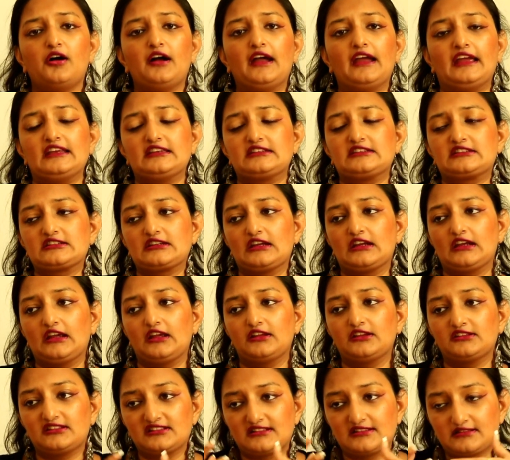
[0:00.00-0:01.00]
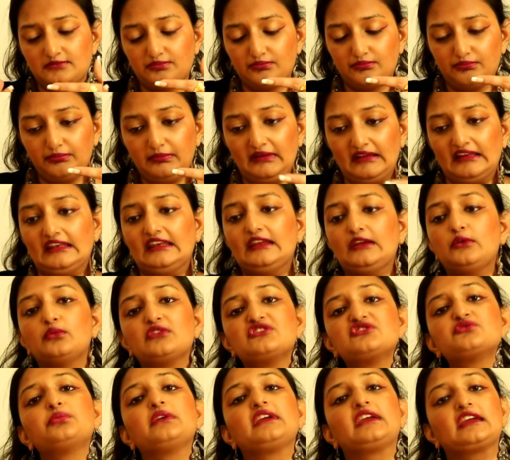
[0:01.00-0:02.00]
This
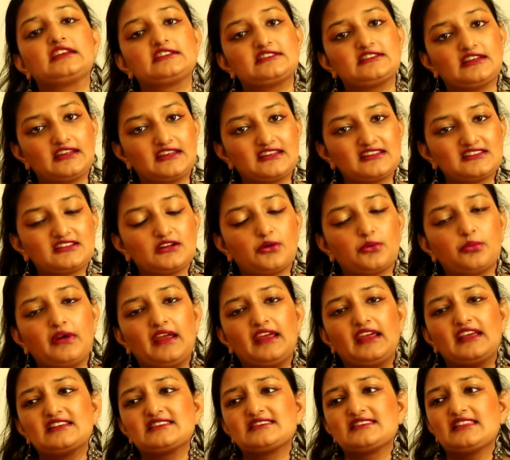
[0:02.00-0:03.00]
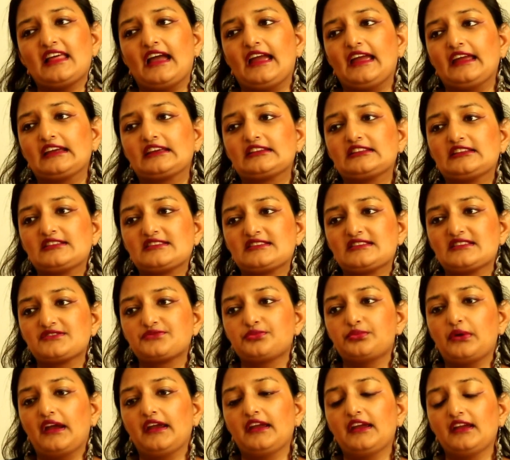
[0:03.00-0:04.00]
meaning which we can take it away is
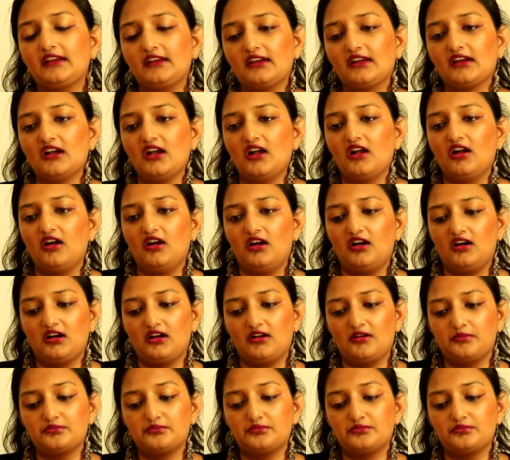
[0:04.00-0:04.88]
like, this is very